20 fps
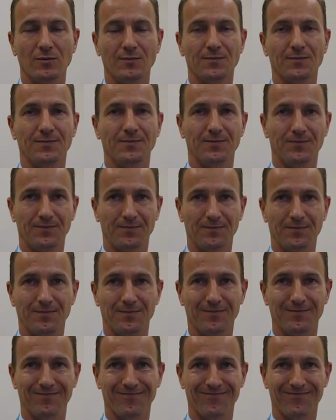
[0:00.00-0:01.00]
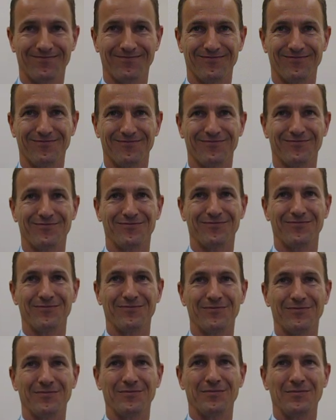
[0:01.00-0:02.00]
Okay, so that's separate,
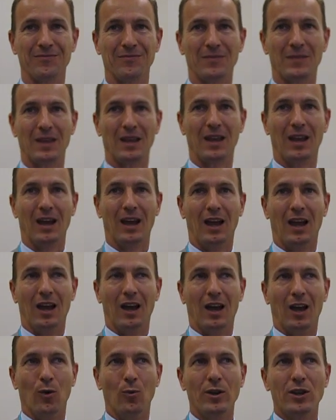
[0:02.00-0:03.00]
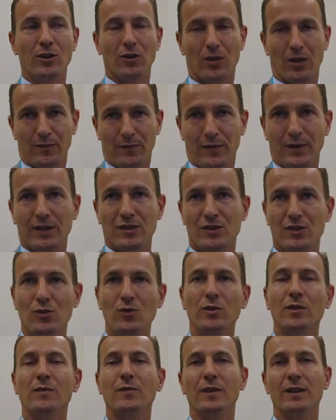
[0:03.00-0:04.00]
different from what's being done with... We call it Phase
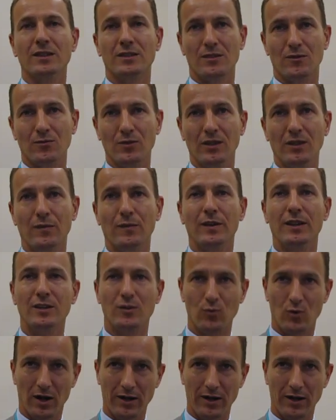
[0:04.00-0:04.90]
two and Phase three. Phase okay.